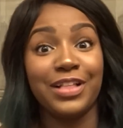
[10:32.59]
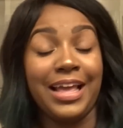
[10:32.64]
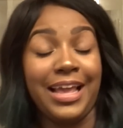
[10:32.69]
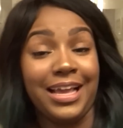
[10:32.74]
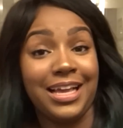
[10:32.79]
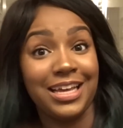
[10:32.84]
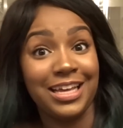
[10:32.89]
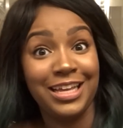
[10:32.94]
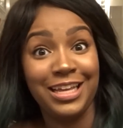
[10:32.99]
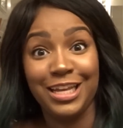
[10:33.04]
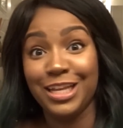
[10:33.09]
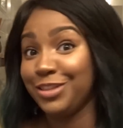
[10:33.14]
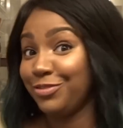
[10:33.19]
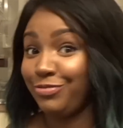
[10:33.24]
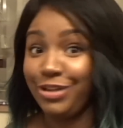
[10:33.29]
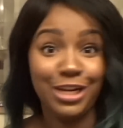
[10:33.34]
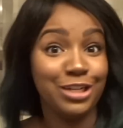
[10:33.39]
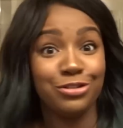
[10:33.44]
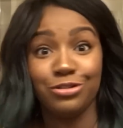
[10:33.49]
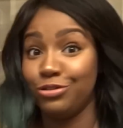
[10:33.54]
Like,
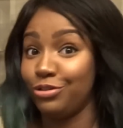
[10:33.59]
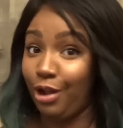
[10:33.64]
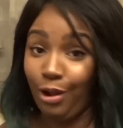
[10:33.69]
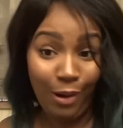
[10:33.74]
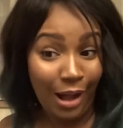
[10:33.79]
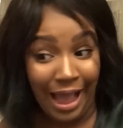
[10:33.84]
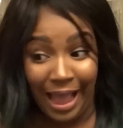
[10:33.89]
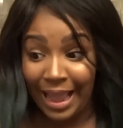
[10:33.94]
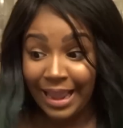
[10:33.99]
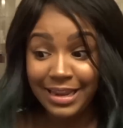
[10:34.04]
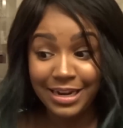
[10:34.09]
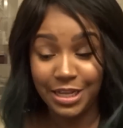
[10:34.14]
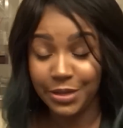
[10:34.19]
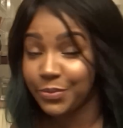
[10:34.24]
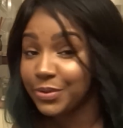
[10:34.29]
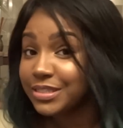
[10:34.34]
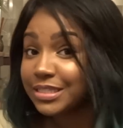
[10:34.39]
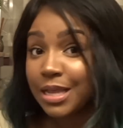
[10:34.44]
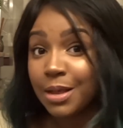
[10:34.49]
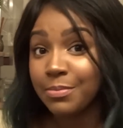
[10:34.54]
there's no
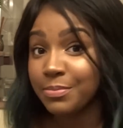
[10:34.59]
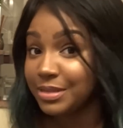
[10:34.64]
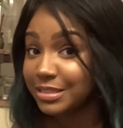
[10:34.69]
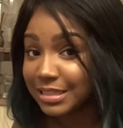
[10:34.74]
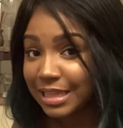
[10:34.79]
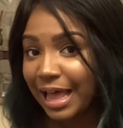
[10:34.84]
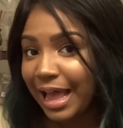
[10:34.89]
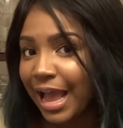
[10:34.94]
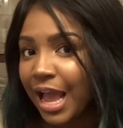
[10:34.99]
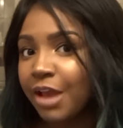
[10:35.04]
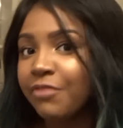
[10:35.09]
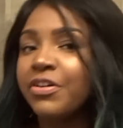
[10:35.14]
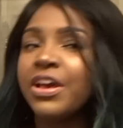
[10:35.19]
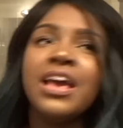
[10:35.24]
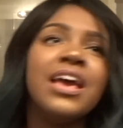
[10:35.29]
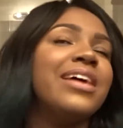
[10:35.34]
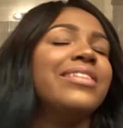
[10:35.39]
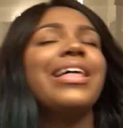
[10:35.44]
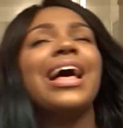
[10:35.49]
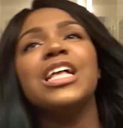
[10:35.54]
hiding when something is live.
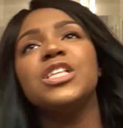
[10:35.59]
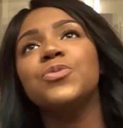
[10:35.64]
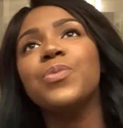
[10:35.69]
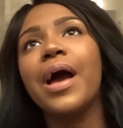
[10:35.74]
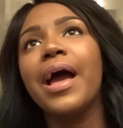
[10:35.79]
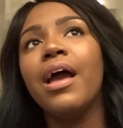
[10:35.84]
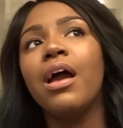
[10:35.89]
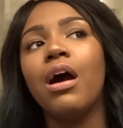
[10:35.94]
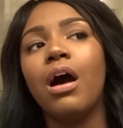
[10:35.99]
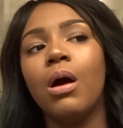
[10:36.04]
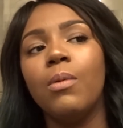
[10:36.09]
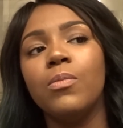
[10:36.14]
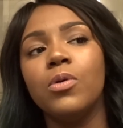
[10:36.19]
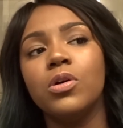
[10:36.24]
That's why I